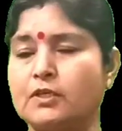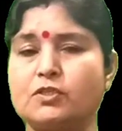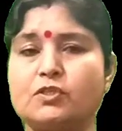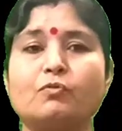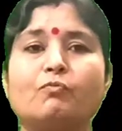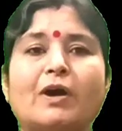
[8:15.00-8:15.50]

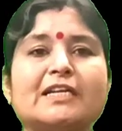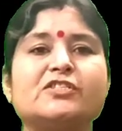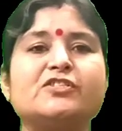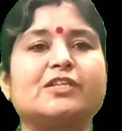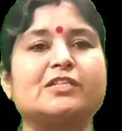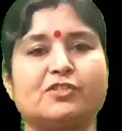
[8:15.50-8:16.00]
So while
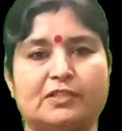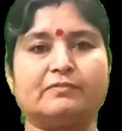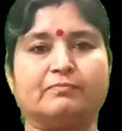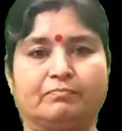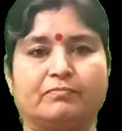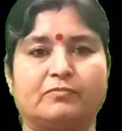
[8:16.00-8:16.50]

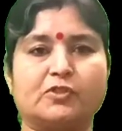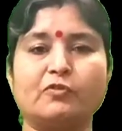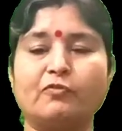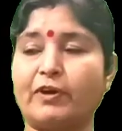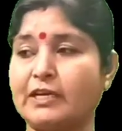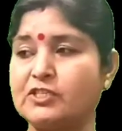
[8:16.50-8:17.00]
changing,
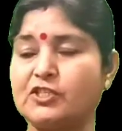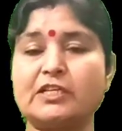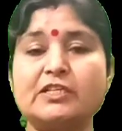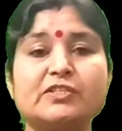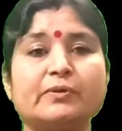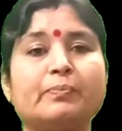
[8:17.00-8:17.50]
when
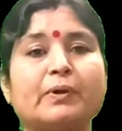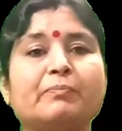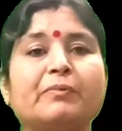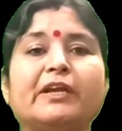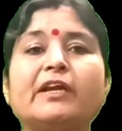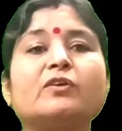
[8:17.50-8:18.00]
changing from
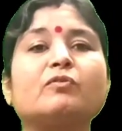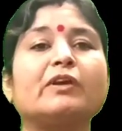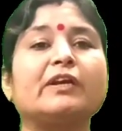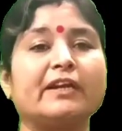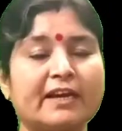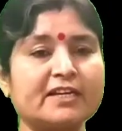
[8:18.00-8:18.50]
direct to
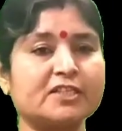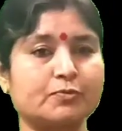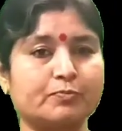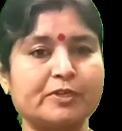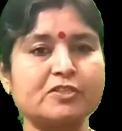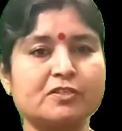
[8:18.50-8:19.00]
indirect
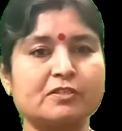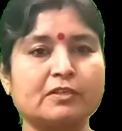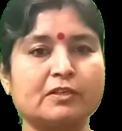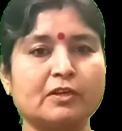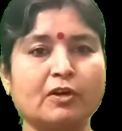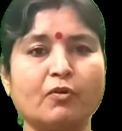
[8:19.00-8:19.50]
speech,
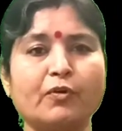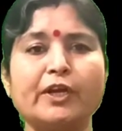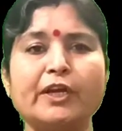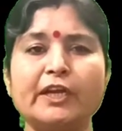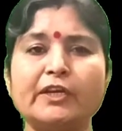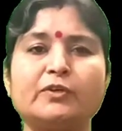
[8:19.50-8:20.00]
we
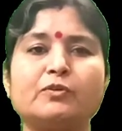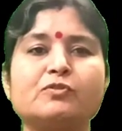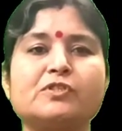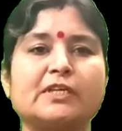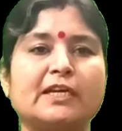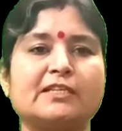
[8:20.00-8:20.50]
need
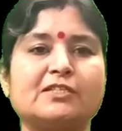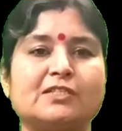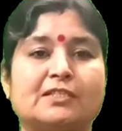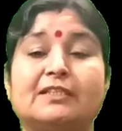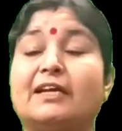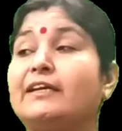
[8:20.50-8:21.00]
to
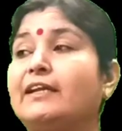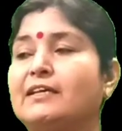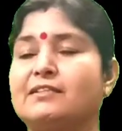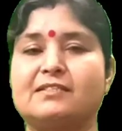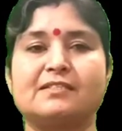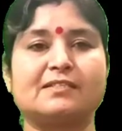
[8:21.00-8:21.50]
change the
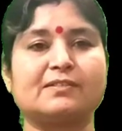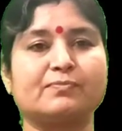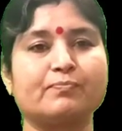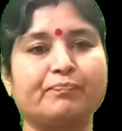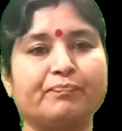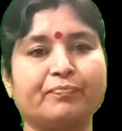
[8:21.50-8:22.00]

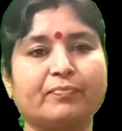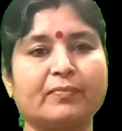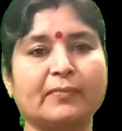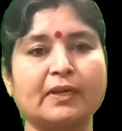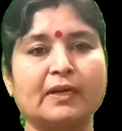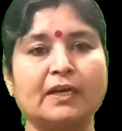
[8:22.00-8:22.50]
tense.
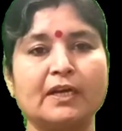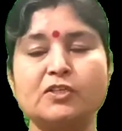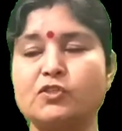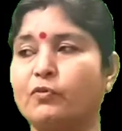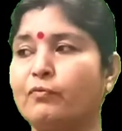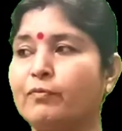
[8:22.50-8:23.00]

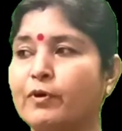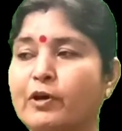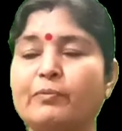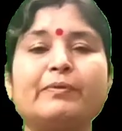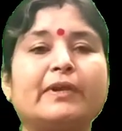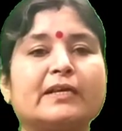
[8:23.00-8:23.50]
So
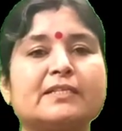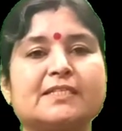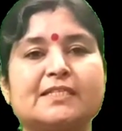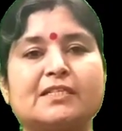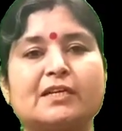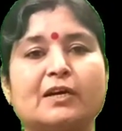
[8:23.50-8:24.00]
verb
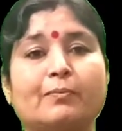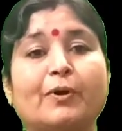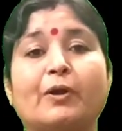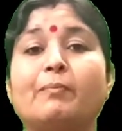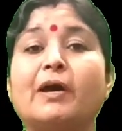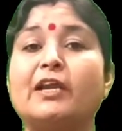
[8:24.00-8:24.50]
tense
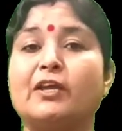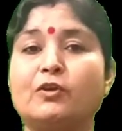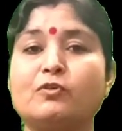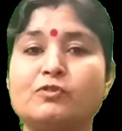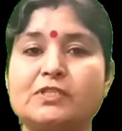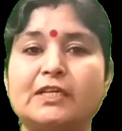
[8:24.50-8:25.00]
formally
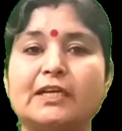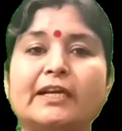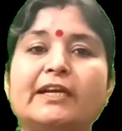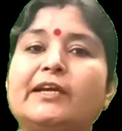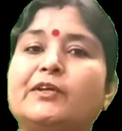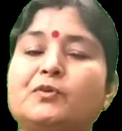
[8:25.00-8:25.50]
usually
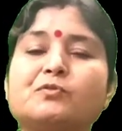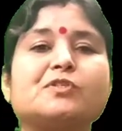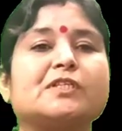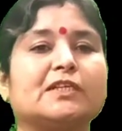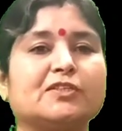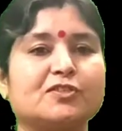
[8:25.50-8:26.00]
need to
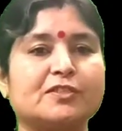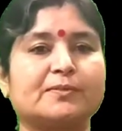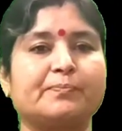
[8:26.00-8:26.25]
change.